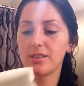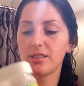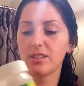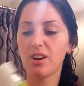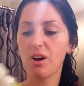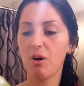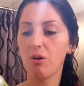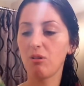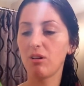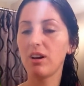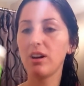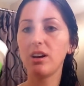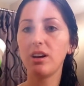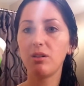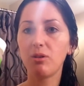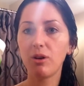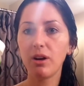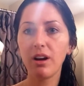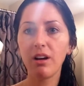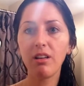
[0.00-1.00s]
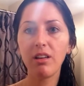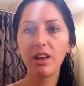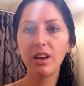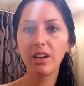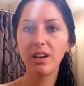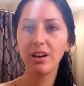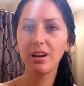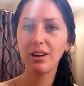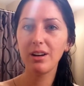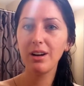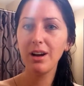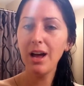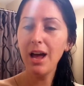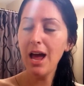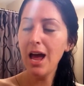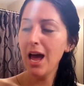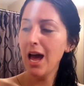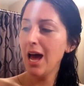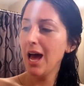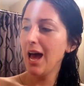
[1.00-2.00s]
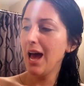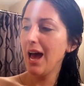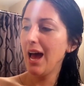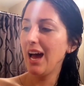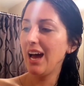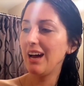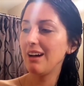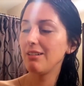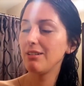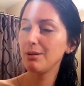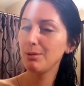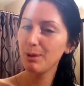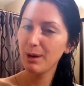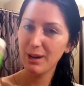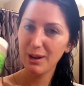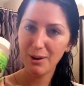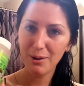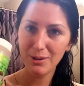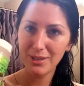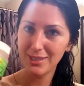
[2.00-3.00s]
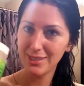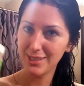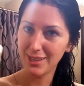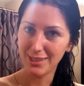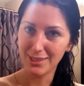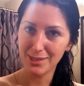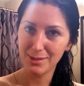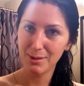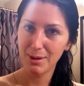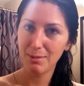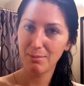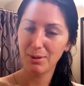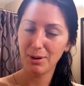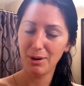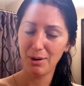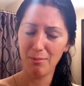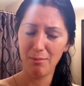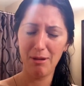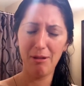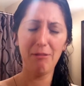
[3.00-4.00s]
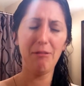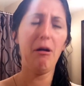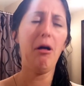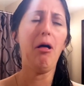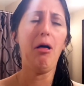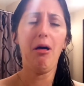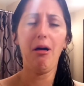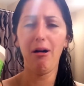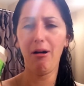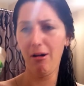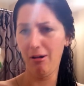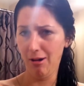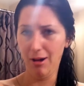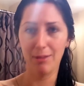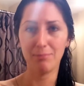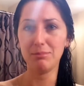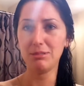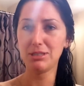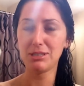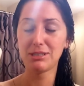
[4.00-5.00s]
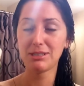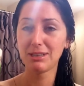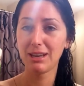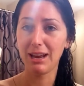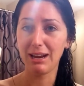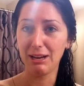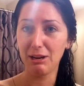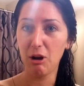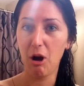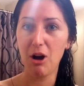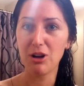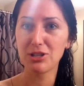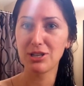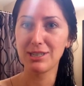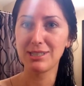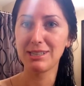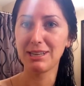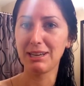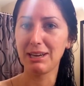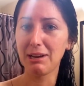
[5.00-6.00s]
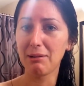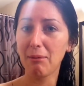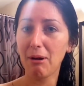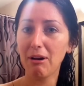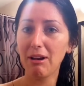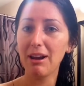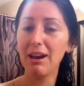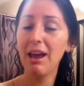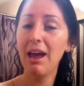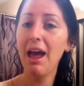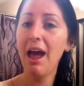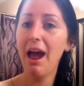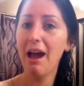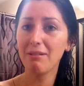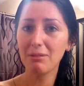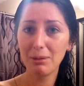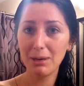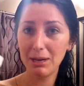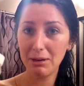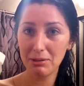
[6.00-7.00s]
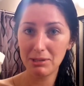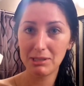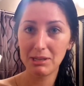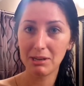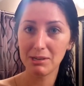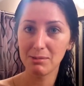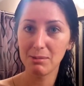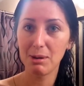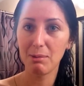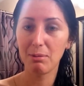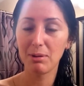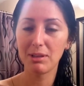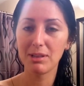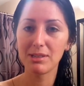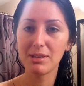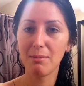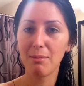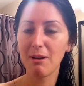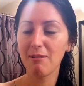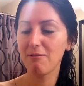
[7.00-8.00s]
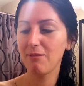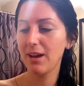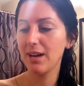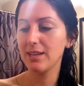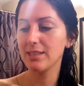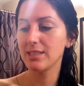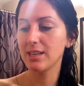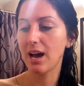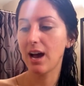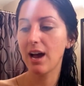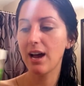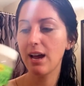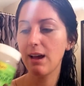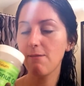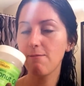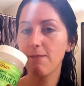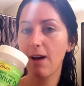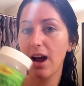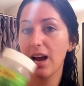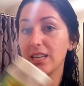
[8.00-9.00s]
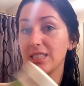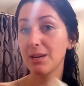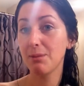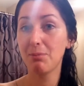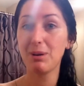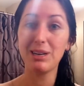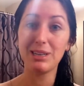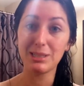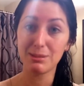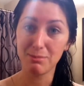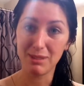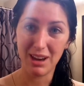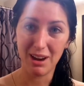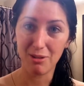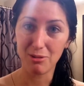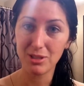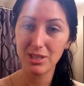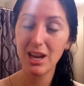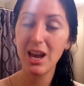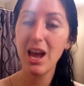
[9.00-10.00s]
coconut oil in here. Everybody always tells me to put it on my... Oh, I'm just getting nauseous thinking about it. Everybody always tells me to put this on my face. I find it breaks me out.